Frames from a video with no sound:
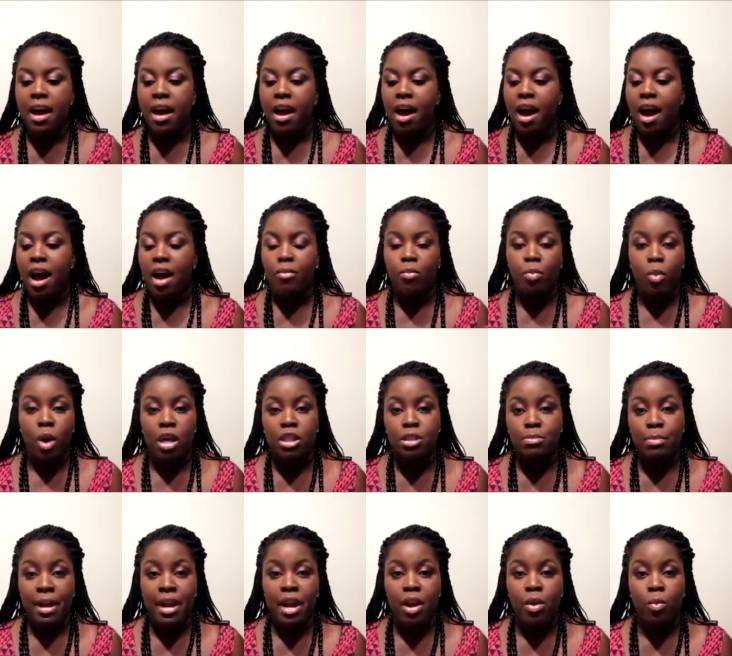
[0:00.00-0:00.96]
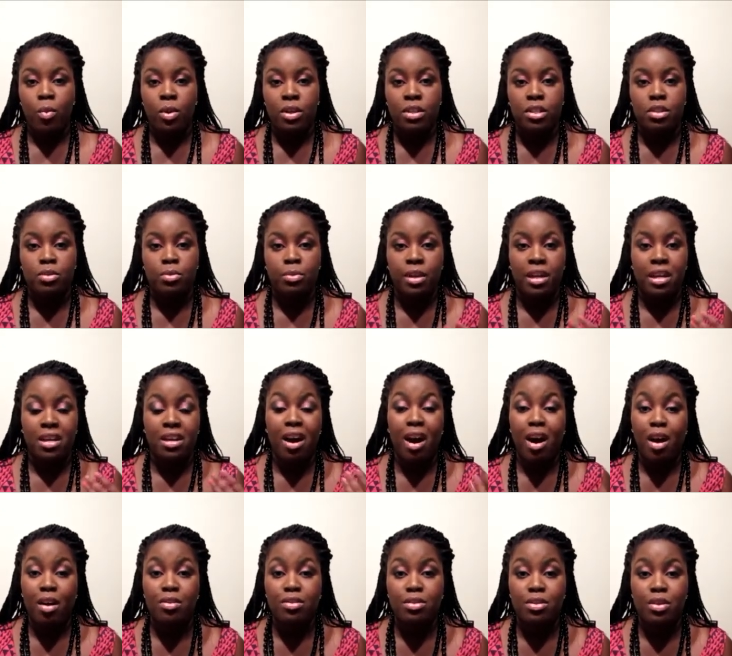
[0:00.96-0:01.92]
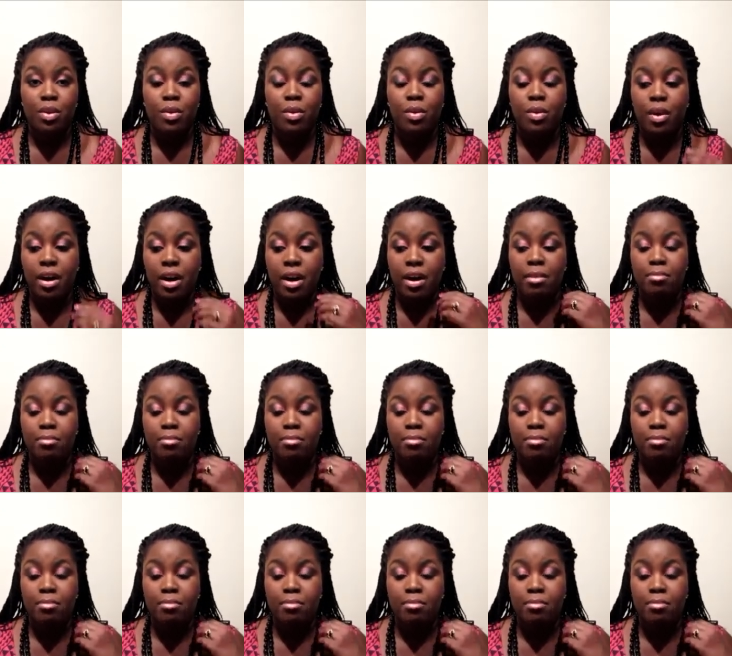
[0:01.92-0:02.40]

I wash my hair once a week. Also,